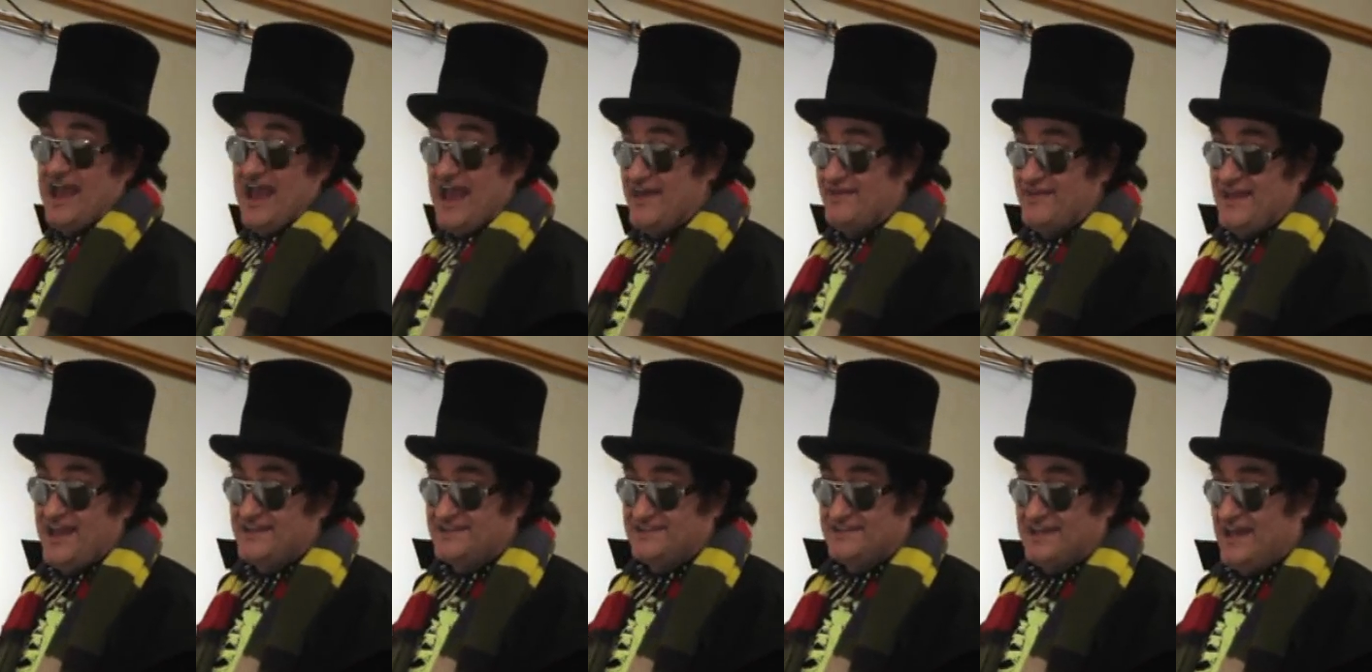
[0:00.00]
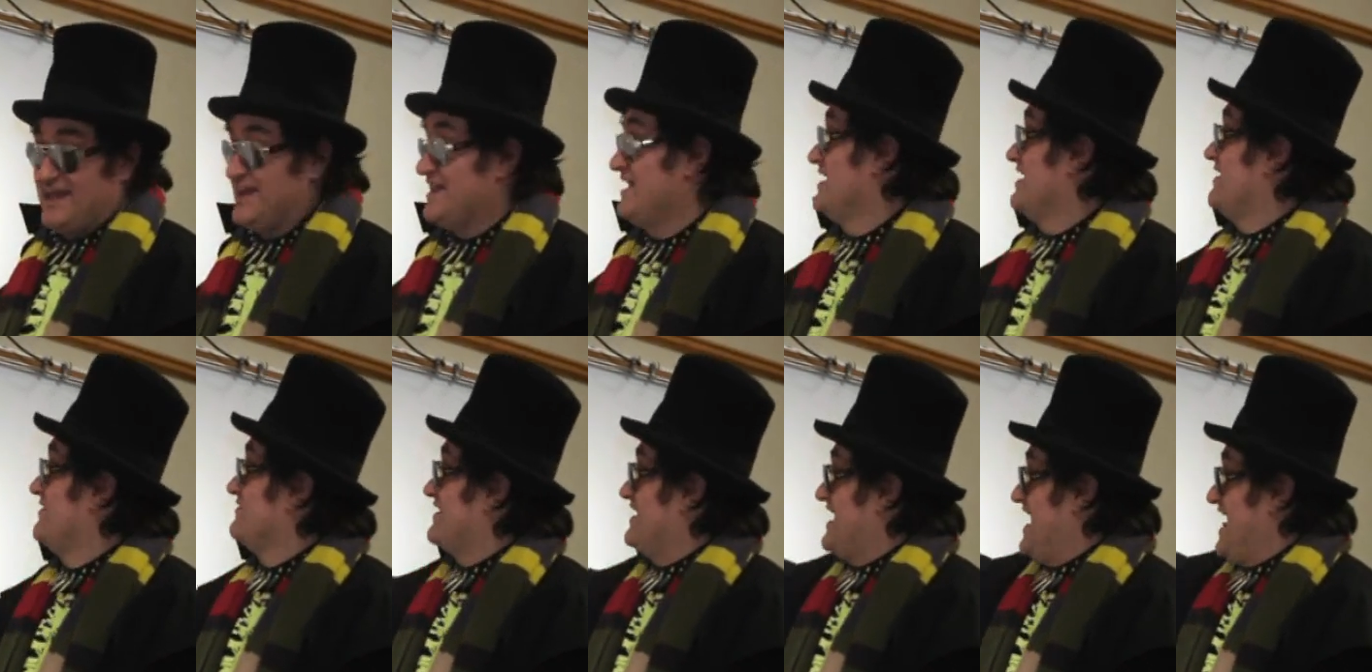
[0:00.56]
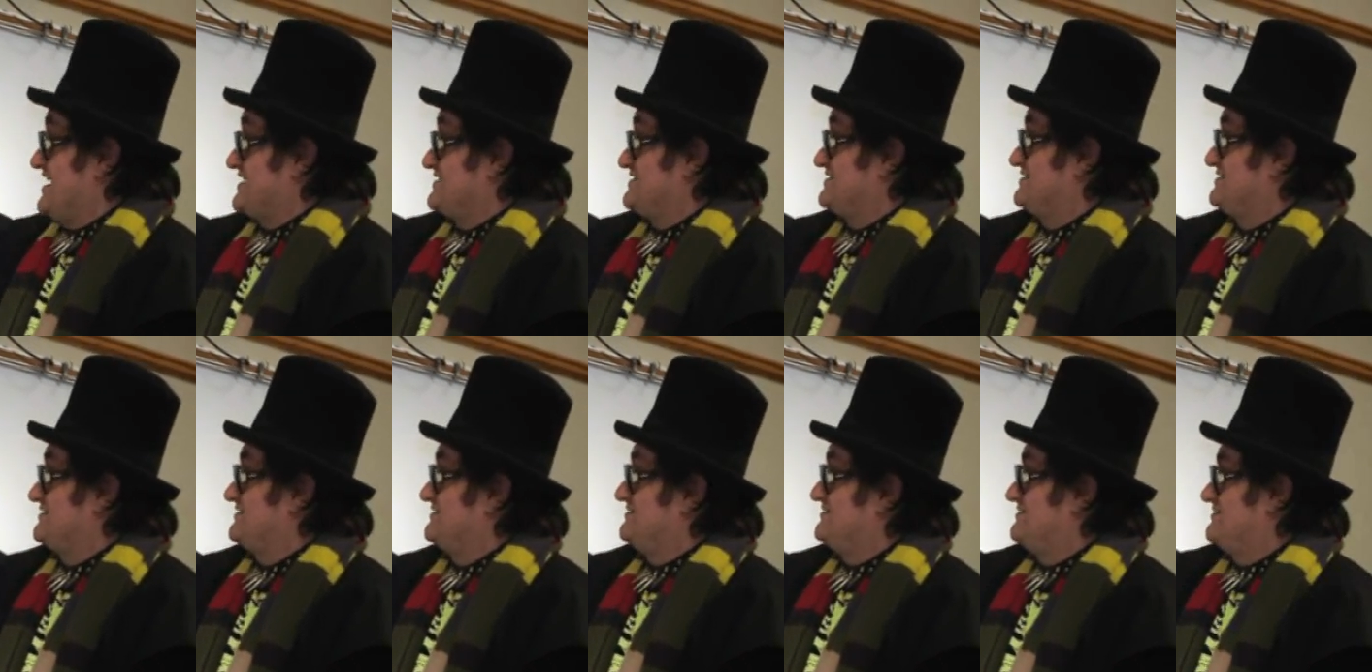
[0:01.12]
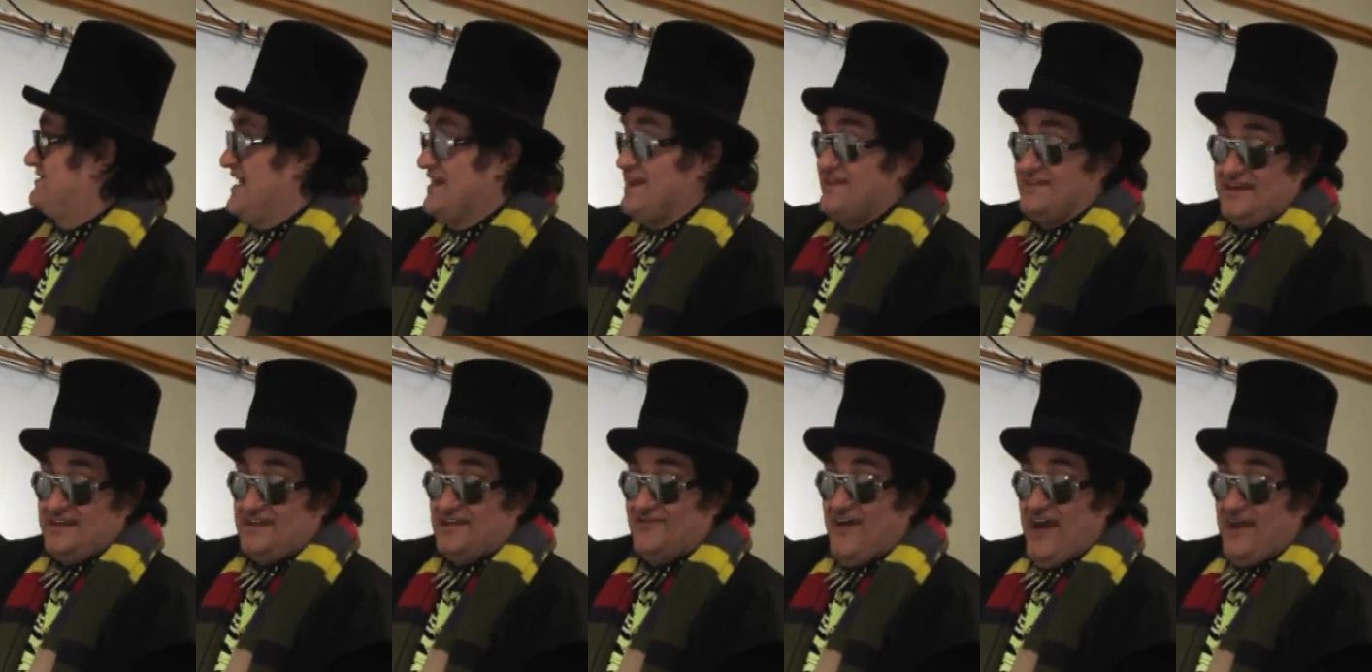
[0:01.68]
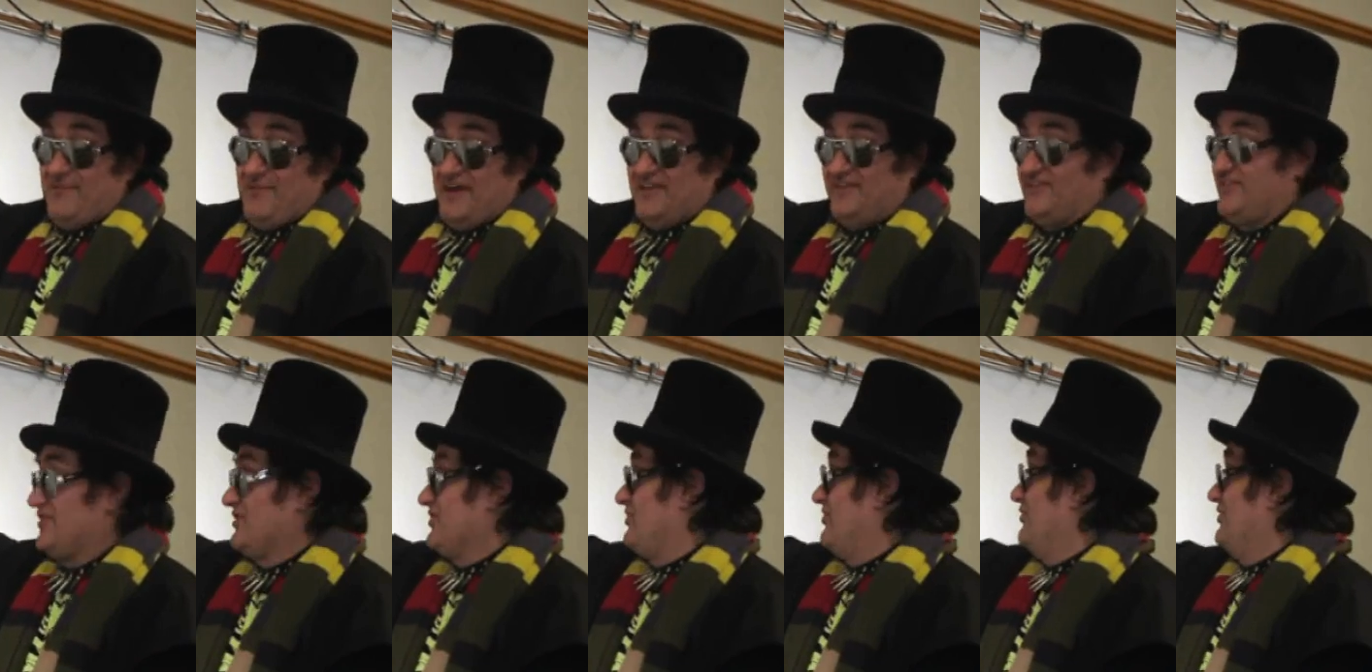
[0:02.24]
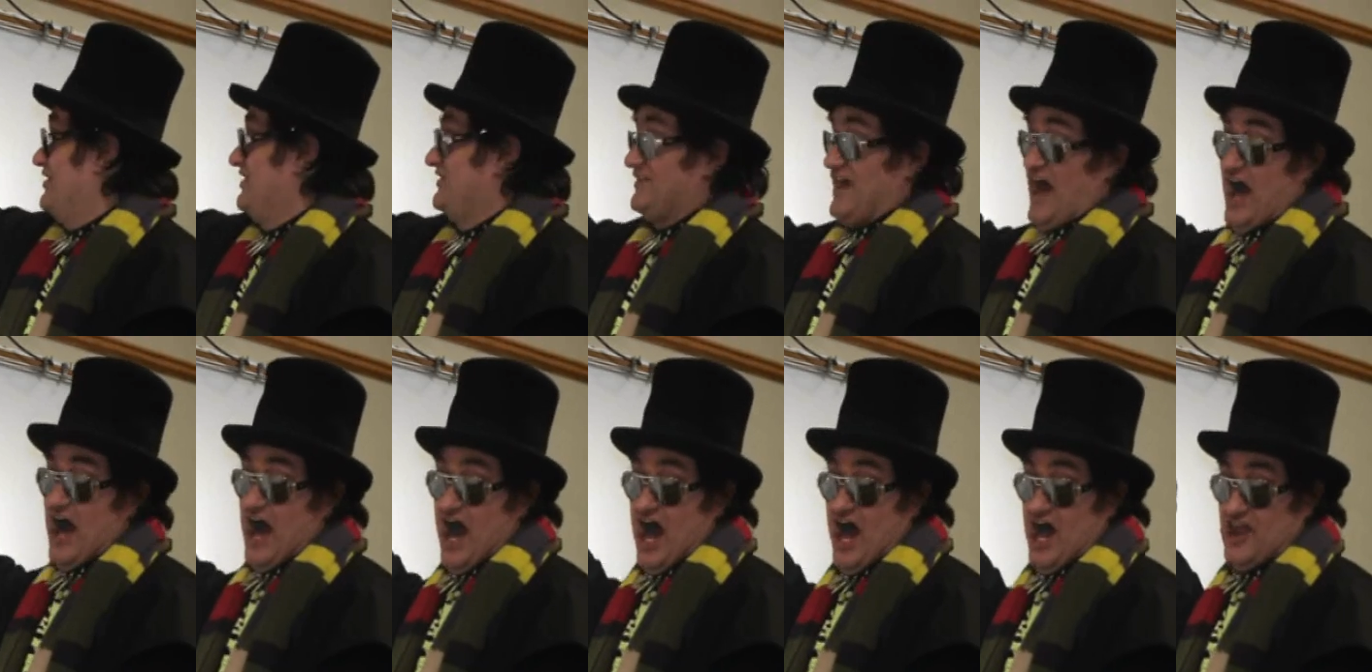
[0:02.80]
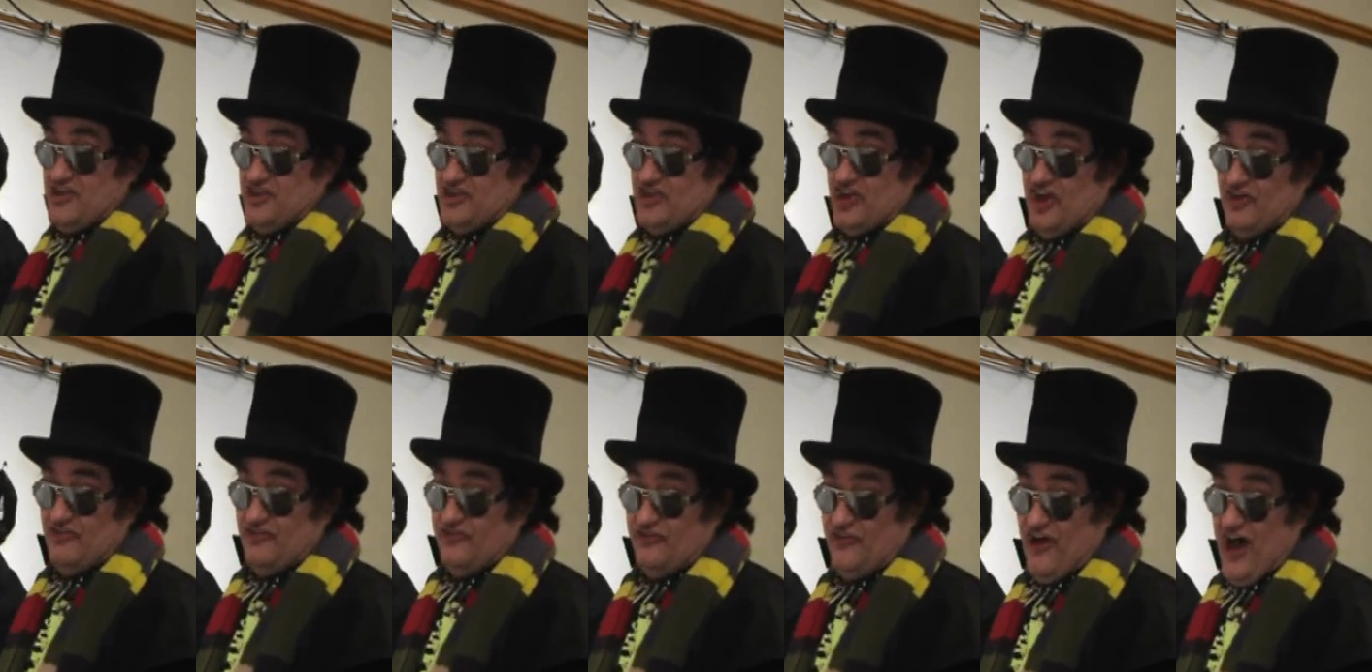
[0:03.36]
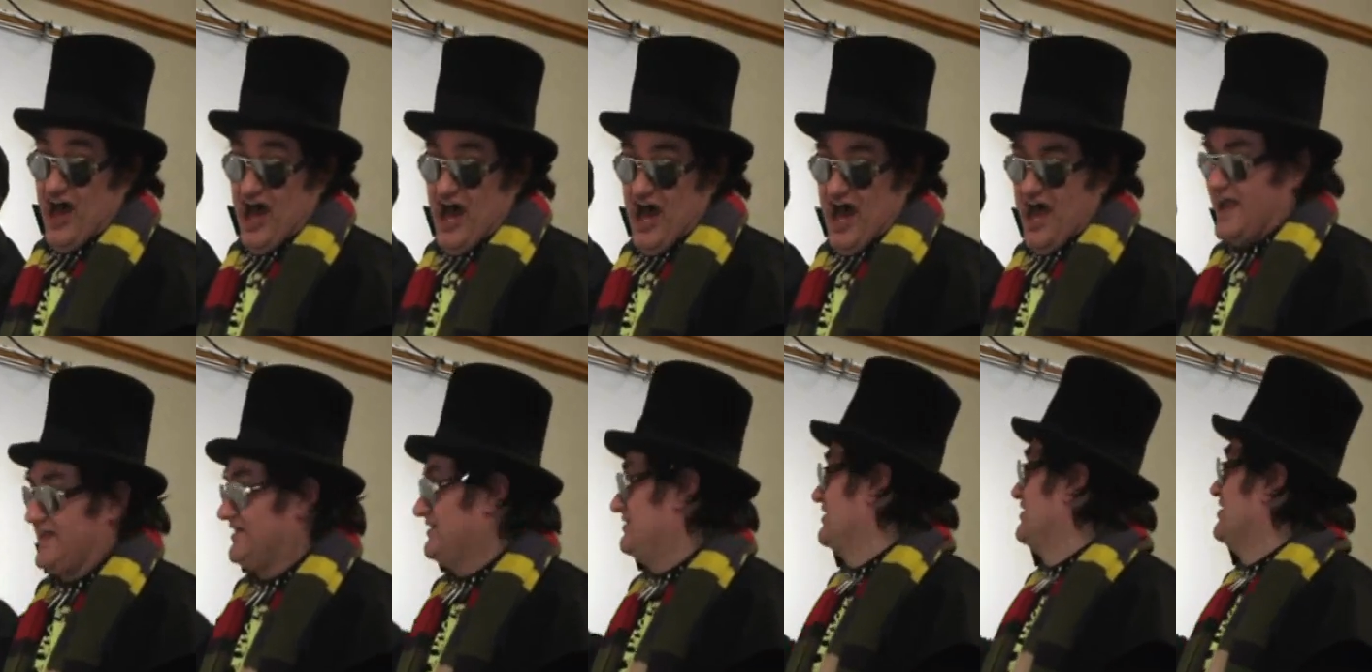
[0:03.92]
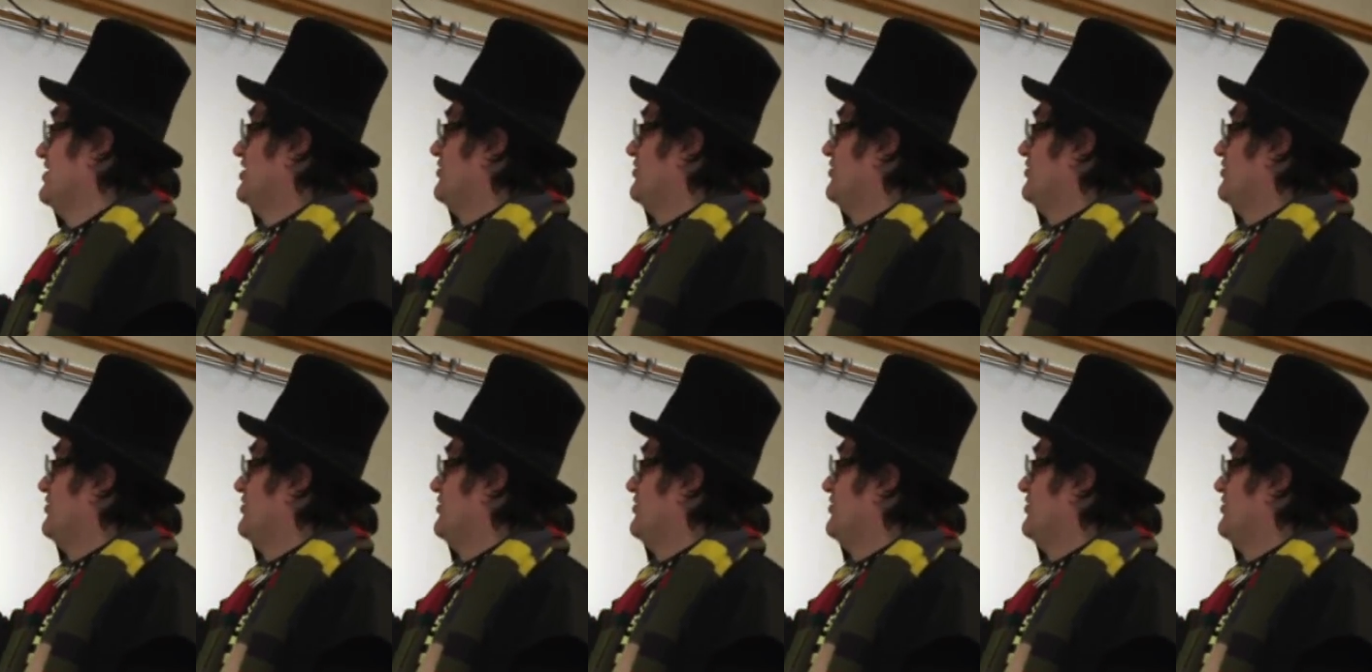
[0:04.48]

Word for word: And they say that x, anything divided by zero is undefined.